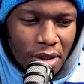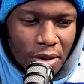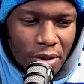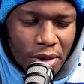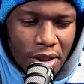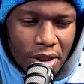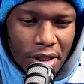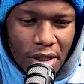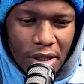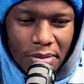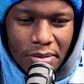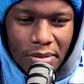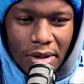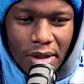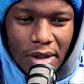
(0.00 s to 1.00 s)
coach's
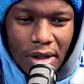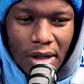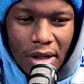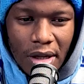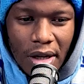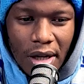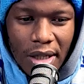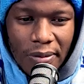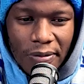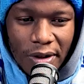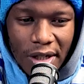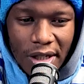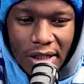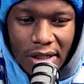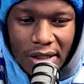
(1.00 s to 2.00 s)
name? I keep
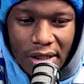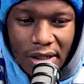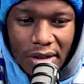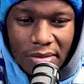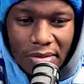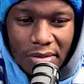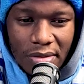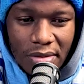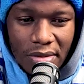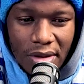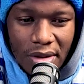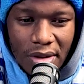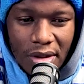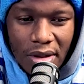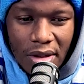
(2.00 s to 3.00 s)
forgetting his name.
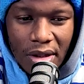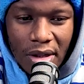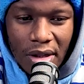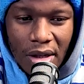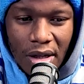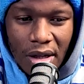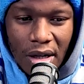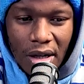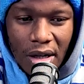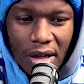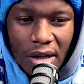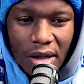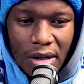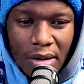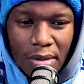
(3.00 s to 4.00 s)

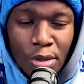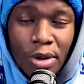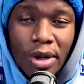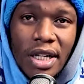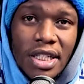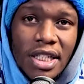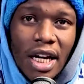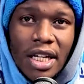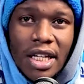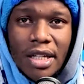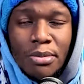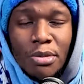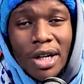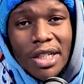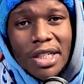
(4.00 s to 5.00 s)

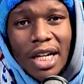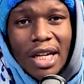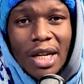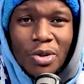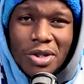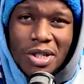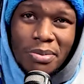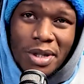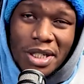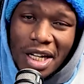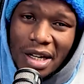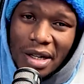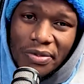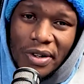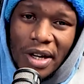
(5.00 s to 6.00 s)
Muratyakin. Muratyakin was a bit
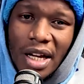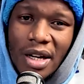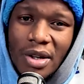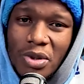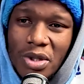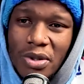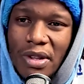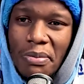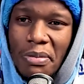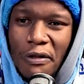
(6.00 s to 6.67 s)
under fire because of the